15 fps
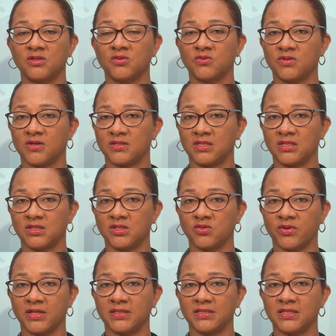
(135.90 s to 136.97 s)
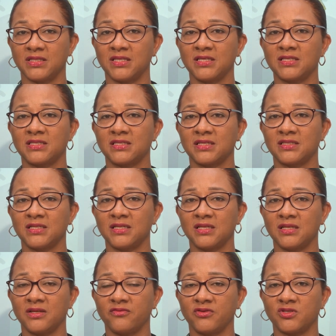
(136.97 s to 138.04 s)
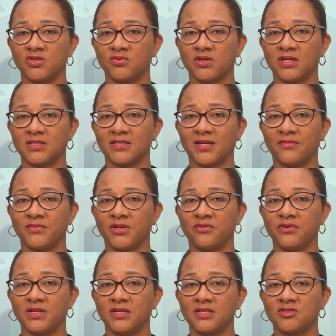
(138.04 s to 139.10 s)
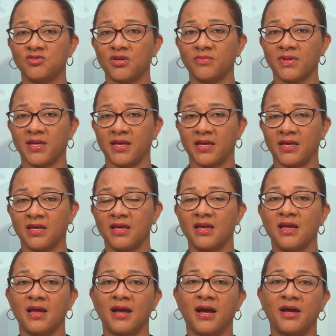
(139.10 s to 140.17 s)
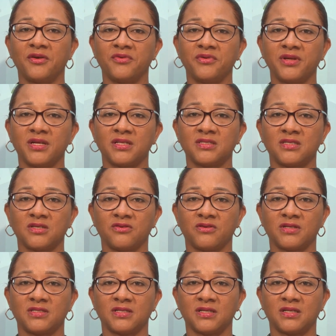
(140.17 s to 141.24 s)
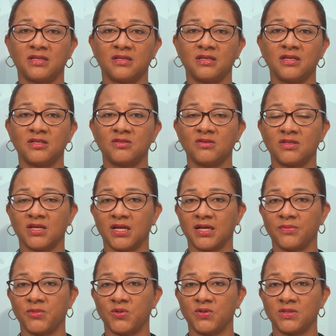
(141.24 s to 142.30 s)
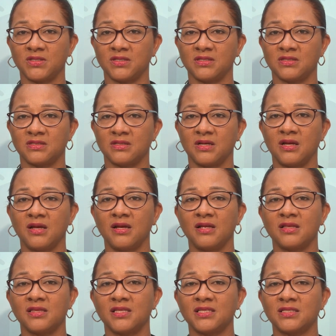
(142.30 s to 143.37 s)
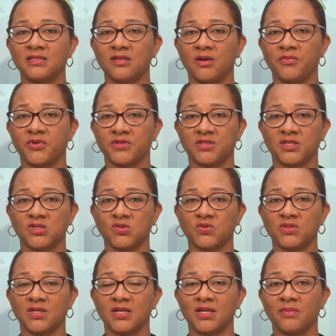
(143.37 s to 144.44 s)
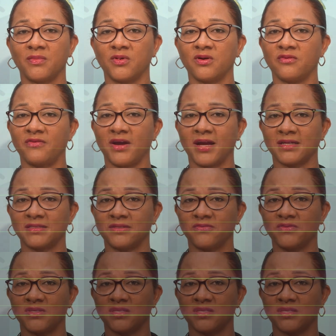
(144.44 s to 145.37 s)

2020. These 13 individuals have been released from care and reintegrated into their communities. This now brings the total number of active